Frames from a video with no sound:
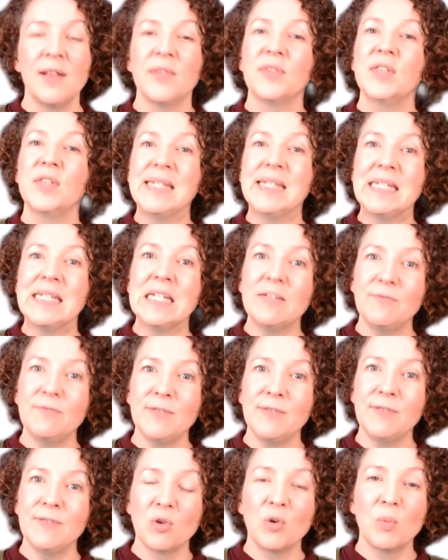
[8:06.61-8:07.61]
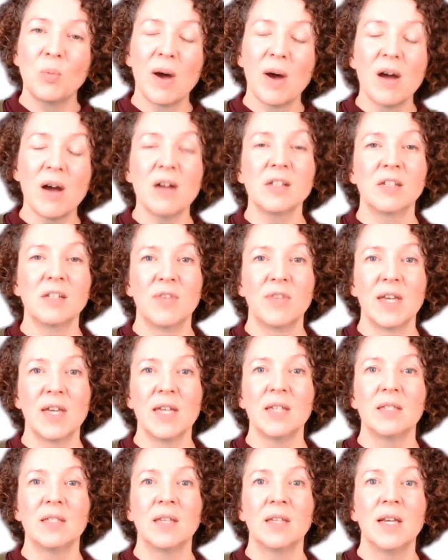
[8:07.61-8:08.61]
The difficult part of
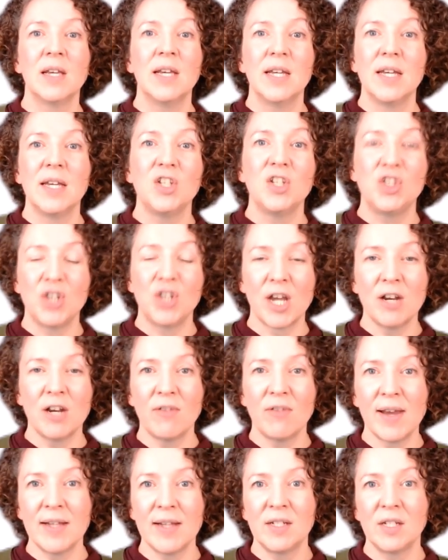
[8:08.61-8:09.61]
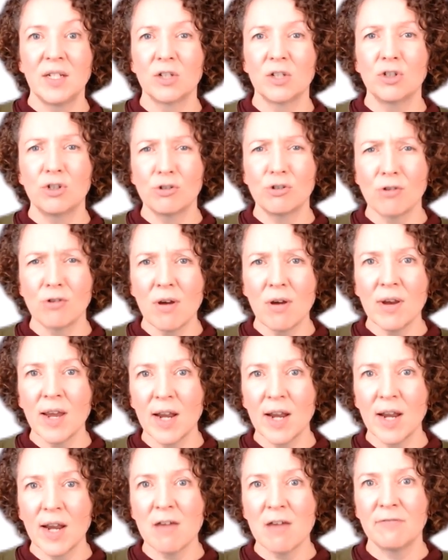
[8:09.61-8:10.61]
this is generating a strong
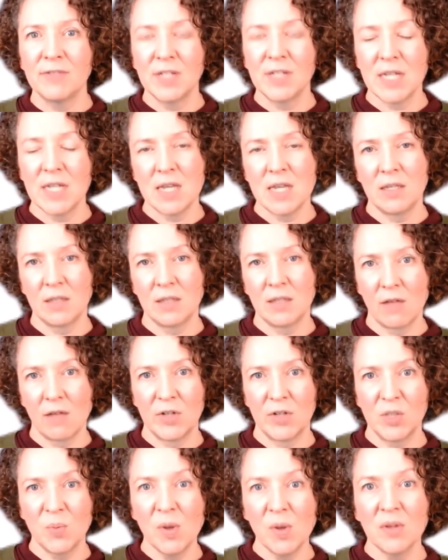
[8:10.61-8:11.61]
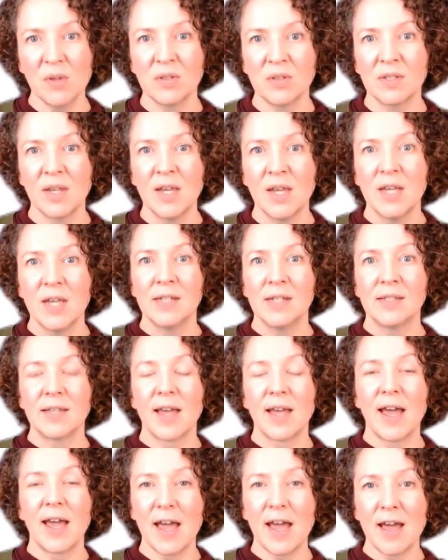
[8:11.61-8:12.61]
enough T cell response to
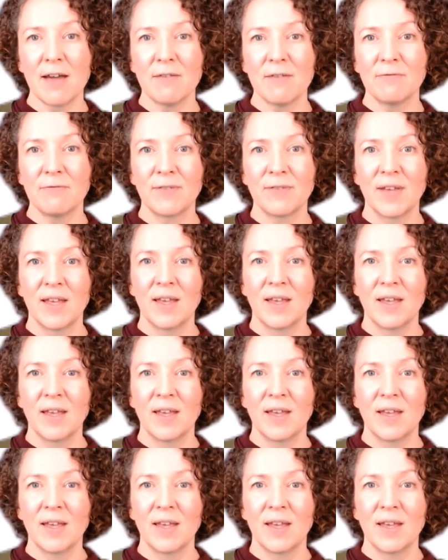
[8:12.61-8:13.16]
have